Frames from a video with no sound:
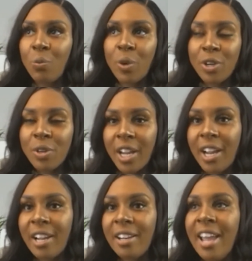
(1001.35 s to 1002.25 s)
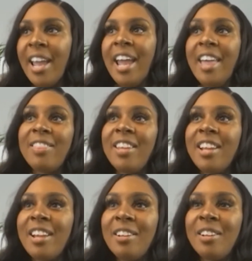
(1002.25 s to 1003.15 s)
where you can. And
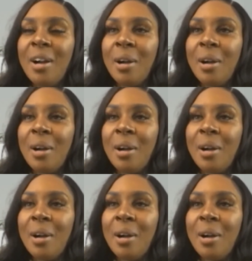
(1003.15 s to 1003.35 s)
then